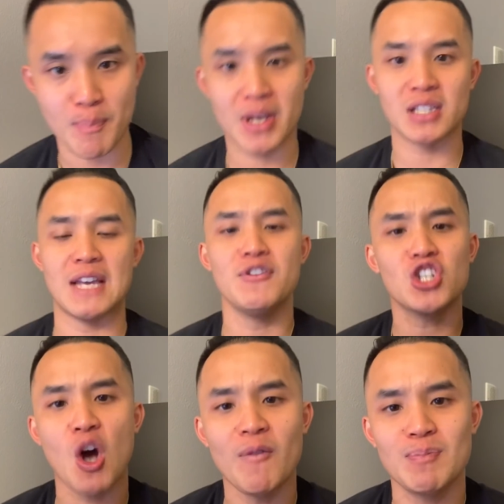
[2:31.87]
Because if you're
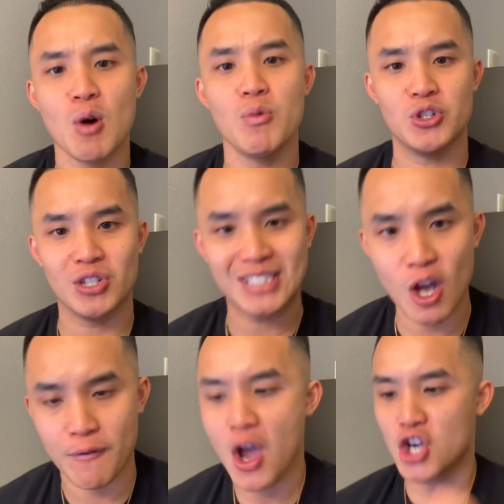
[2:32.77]
comfortable with
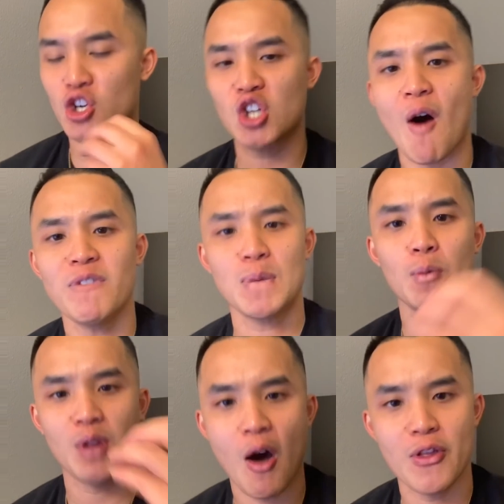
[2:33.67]
yourself, you're comfortable
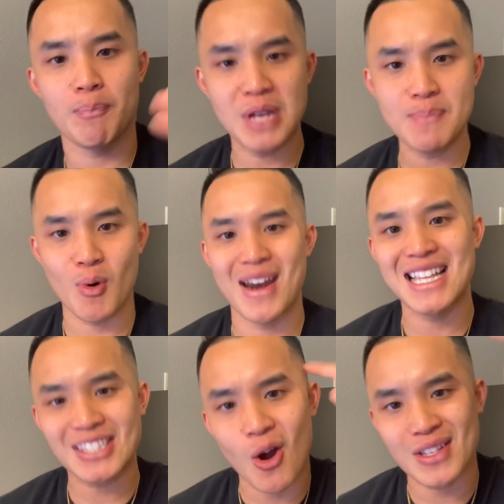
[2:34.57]
with other people. And it
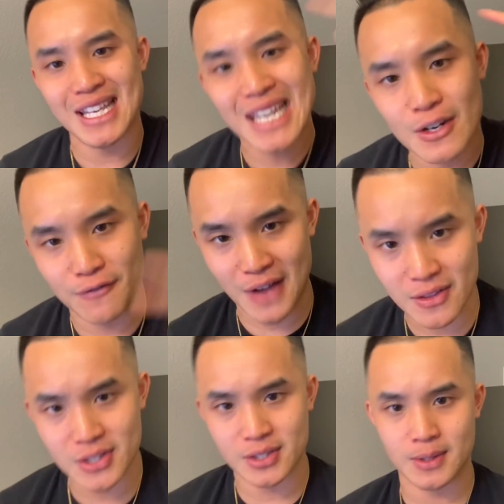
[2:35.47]
starts here,
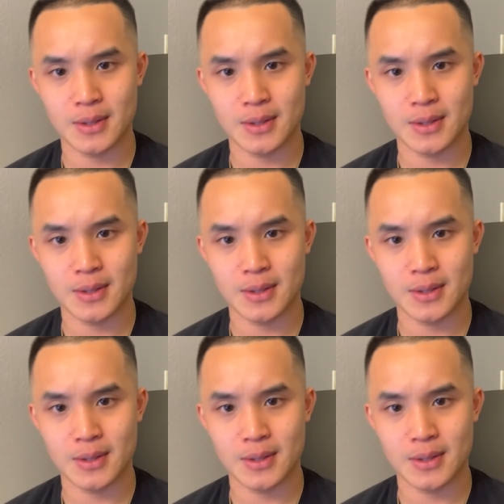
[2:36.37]
fellas.